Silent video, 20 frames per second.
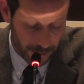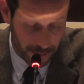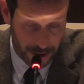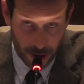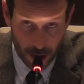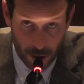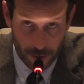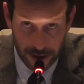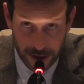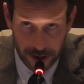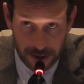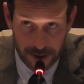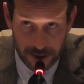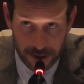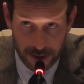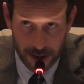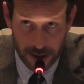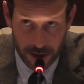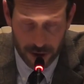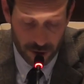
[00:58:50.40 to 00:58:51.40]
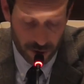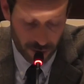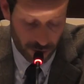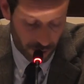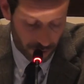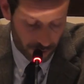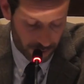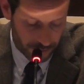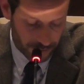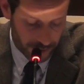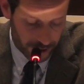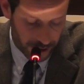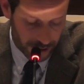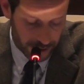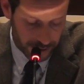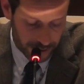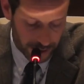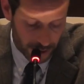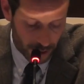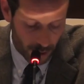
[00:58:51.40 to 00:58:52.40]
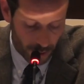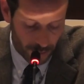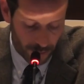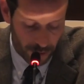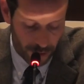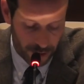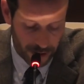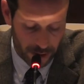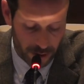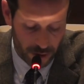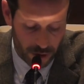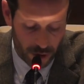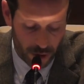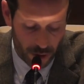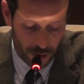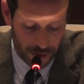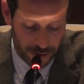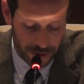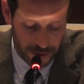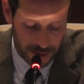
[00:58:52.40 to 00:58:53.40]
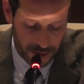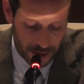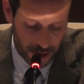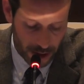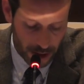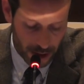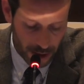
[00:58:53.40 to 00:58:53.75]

becoming international, and they're offering a choice